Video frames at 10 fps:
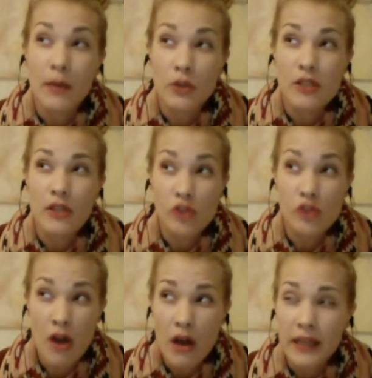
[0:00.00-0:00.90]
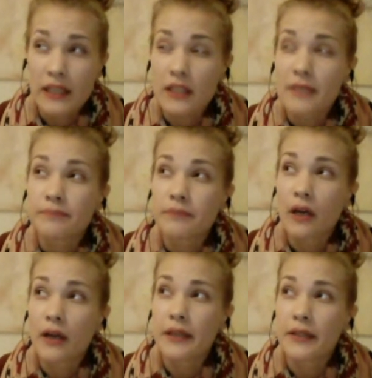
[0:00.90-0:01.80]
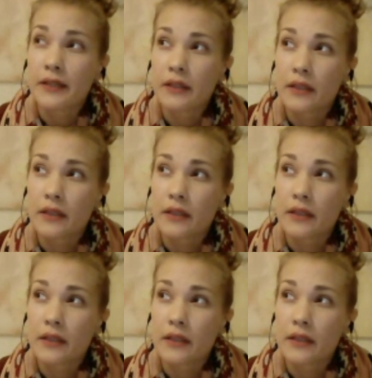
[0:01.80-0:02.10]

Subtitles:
I was a child, I